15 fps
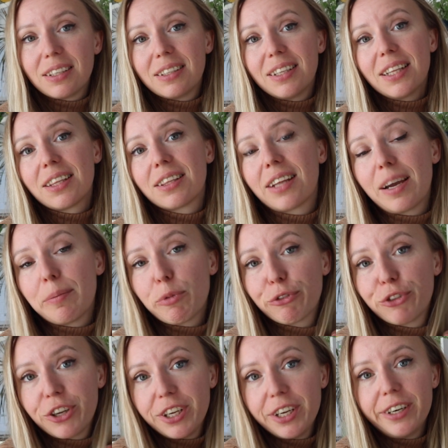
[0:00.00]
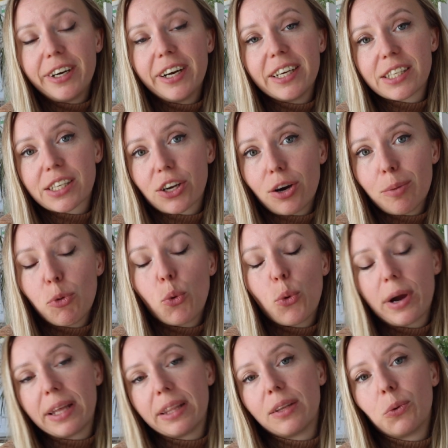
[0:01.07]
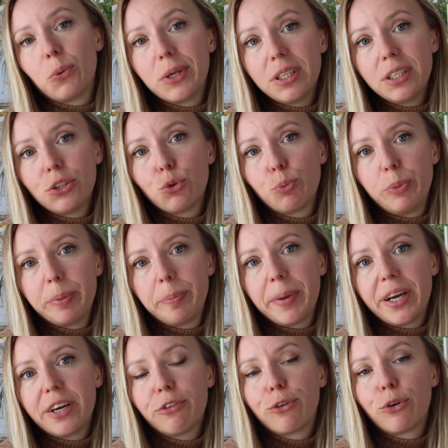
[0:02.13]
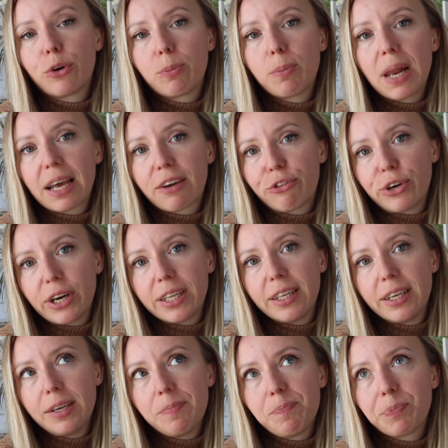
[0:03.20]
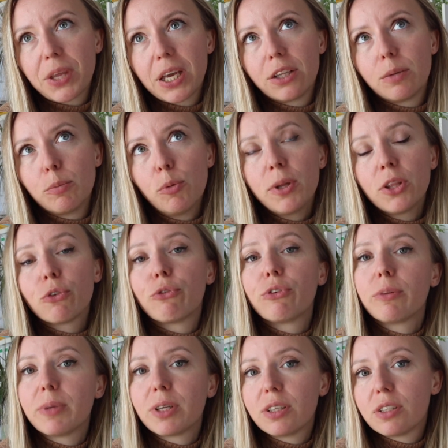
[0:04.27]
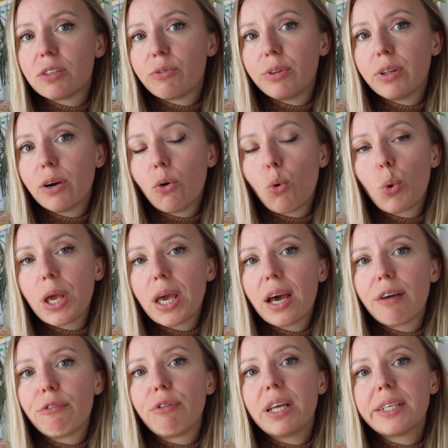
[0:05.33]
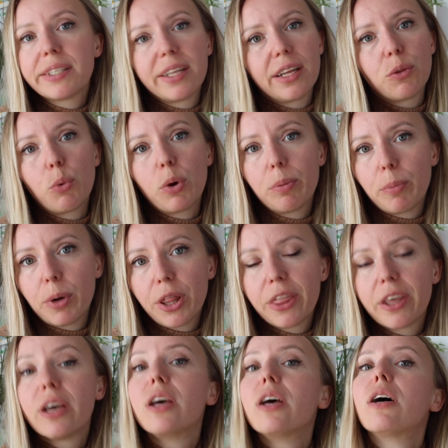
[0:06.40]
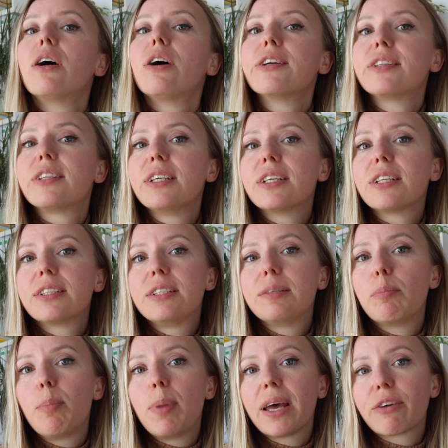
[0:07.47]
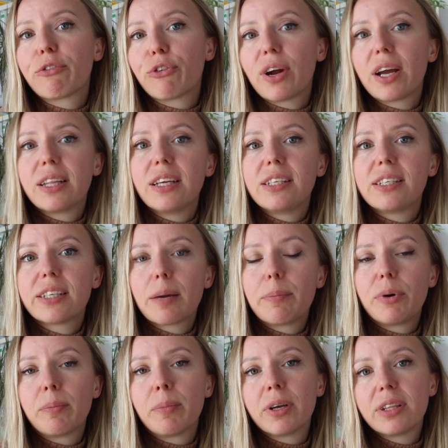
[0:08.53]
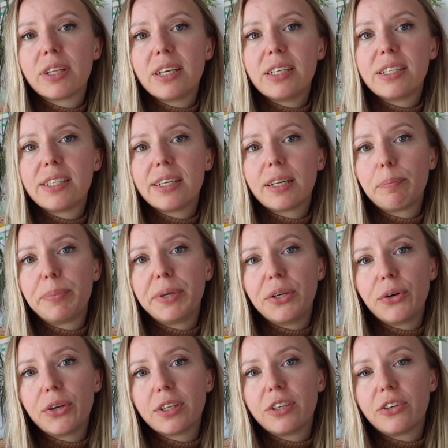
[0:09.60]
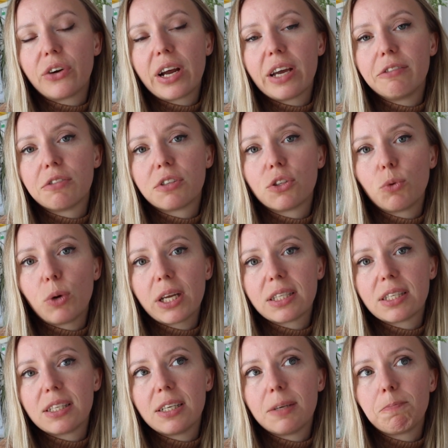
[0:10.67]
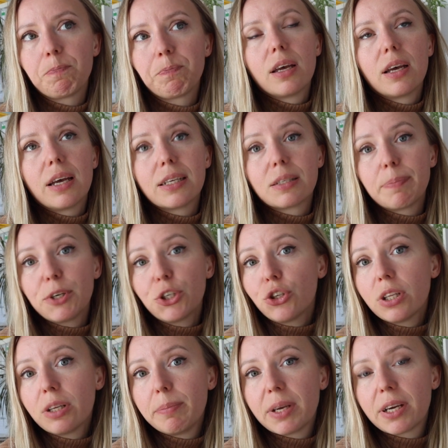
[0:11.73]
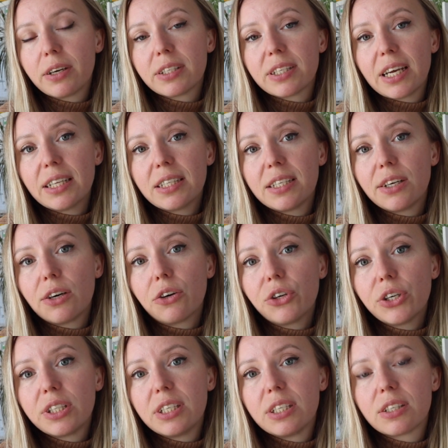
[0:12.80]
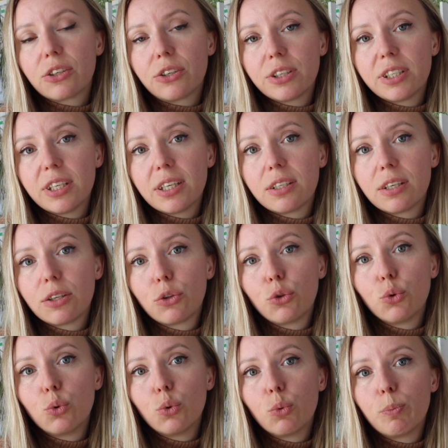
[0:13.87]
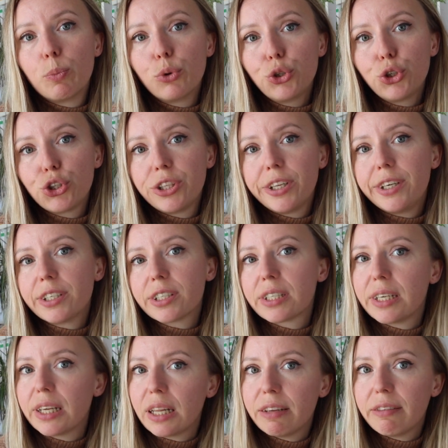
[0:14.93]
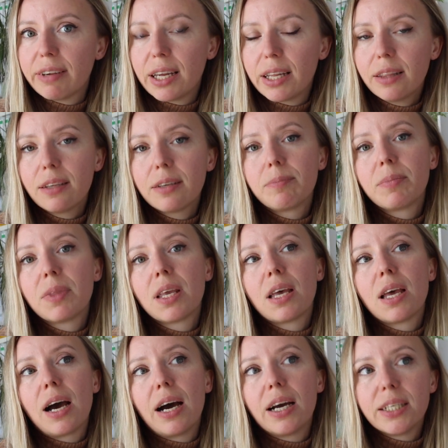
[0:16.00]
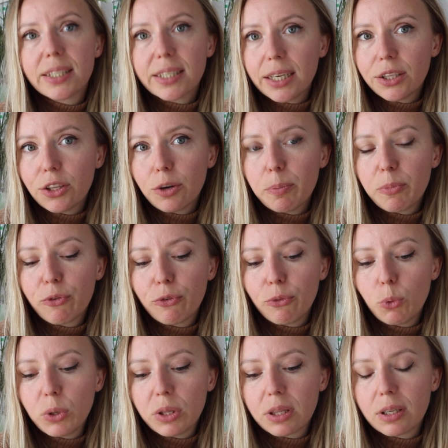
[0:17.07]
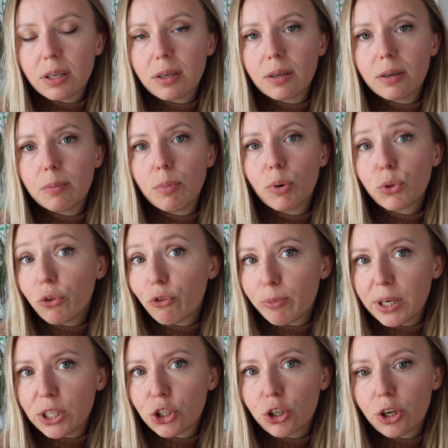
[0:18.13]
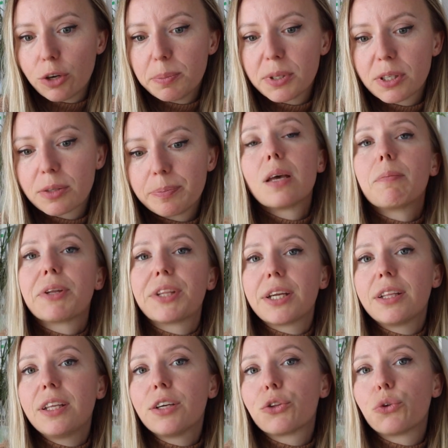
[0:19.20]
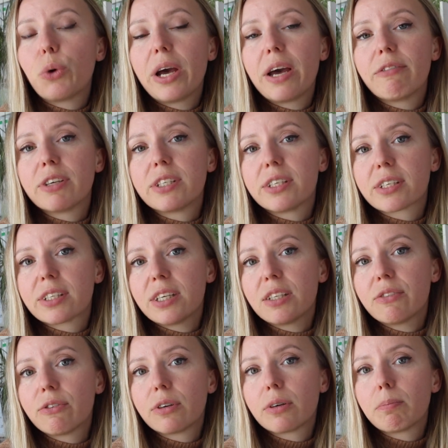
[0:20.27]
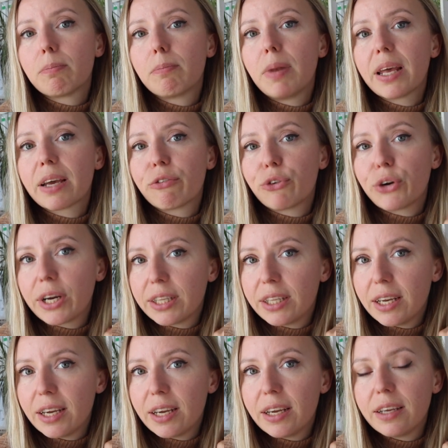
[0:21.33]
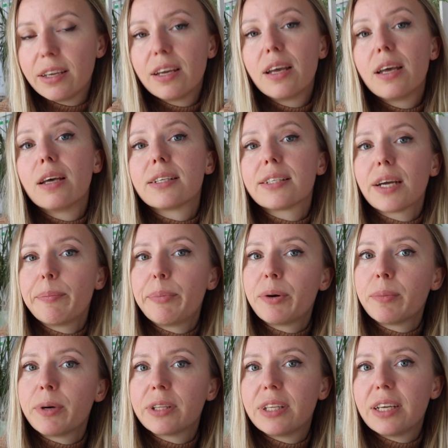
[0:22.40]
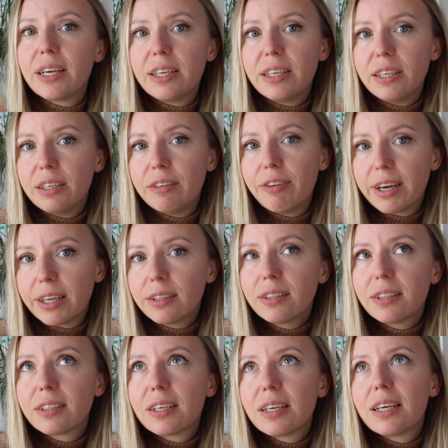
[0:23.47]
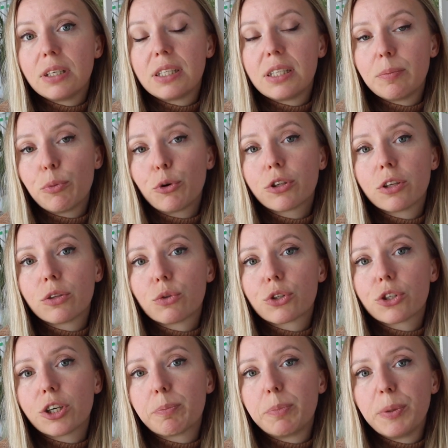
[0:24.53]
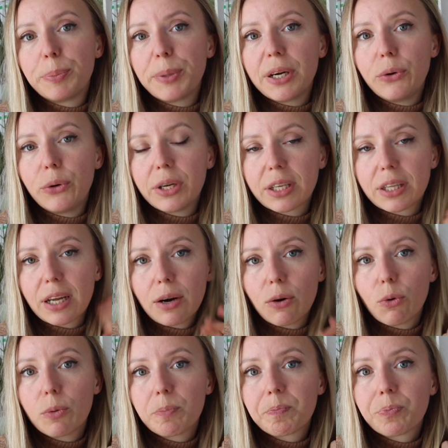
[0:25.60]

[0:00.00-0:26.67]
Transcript: that time of the year has come when we need to prepare for Black Friday. At the moment of filming this video, we have less than one month until the Black Friday Cyber Monday sale period arrives to Etsy. Especially because Etsy already started to push their sale event. I signed up with uh, both of my shops but I think to have a successful Black Friday, Cyber Monday event, it's important to start preparing now.